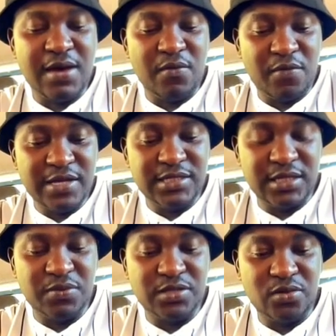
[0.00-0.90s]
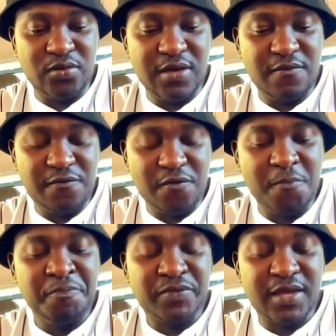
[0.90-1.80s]
What he was looking for,
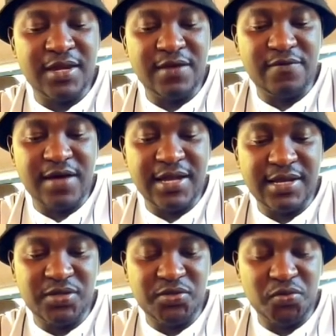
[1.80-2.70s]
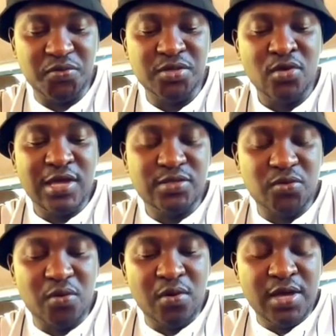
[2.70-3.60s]
I never understood.
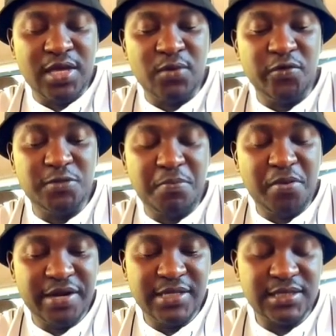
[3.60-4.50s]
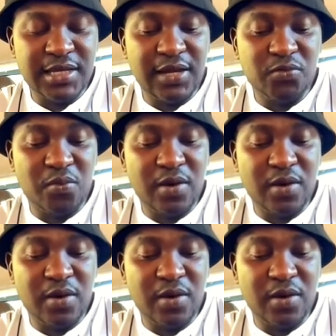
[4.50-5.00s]
So he would point at